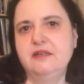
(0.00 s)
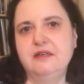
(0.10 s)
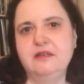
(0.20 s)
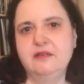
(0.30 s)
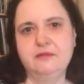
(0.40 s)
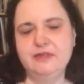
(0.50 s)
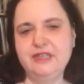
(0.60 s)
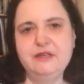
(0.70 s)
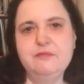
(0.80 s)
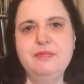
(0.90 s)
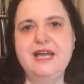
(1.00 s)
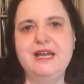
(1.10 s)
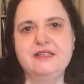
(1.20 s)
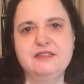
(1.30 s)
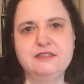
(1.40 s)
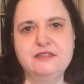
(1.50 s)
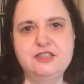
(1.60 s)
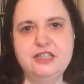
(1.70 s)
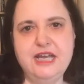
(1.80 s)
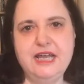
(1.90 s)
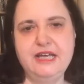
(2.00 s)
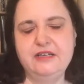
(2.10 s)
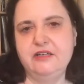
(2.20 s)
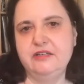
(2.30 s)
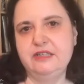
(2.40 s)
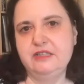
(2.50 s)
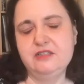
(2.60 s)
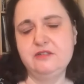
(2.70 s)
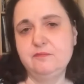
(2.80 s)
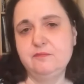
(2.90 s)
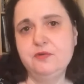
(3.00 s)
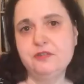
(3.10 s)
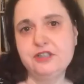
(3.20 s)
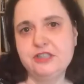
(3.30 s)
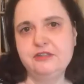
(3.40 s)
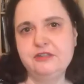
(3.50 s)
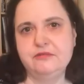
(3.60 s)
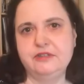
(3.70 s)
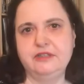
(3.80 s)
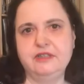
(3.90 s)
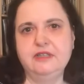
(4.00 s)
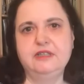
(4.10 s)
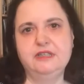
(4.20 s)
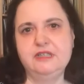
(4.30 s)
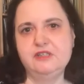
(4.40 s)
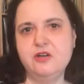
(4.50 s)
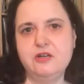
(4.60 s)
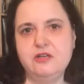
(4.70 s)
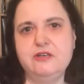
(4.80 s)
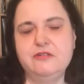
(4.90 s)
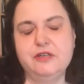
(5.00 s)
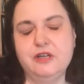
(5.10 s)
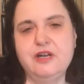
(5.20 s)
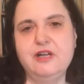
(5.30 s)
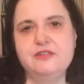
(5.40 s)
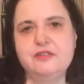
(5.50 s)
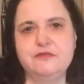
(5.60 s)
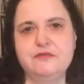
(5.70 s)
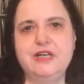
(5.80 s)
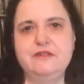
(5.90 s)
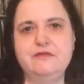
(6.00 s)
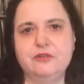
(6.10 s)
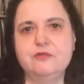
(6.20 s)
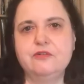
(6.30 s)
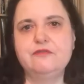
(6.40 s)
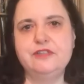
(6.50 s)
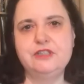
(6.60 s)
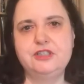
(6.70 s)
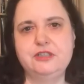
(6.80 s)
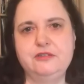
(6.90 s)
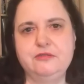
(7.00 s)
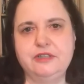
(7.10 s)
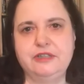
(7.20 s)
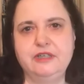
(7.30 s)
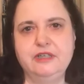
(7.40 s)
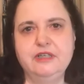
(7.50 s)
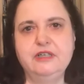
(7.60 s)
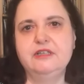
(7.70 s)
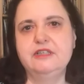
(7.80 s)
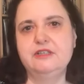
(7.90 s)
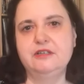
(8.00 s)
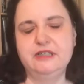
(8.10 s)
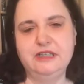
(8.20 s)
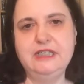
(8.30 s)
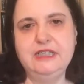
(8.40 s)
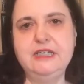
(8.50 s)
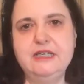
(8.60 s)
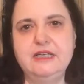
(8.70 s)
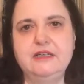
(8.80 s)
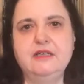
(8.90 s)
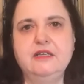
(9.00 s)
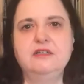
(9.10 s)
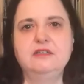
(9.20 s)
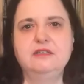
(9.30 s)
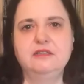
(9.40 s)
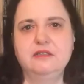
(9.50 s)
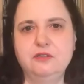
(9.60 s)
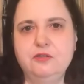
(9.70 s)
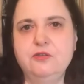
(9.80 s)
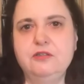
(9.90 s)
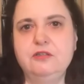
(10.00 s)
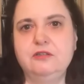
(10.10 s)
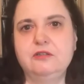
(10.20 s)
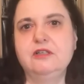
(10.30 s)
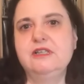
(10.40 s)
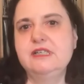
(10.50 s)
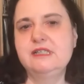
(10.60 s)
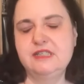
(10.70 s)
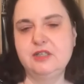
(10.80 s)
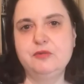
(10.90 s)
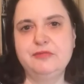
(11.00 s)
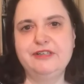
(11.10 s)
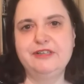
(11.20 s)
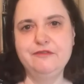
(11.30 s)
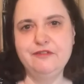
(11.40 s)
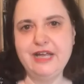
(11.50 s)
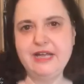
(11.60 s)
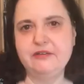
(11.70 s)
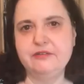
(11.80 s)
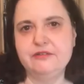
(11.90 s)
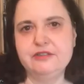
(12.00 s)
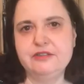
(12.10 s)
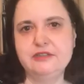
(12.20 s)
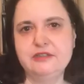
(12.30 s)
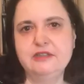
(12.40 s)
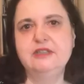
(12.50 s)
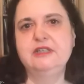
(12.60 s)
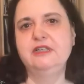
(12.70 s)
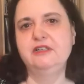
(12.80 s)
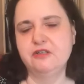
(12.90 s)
impact that she had on these poor children, these Holocaust survivor orphan children that Lena Kuchler-Silberman found in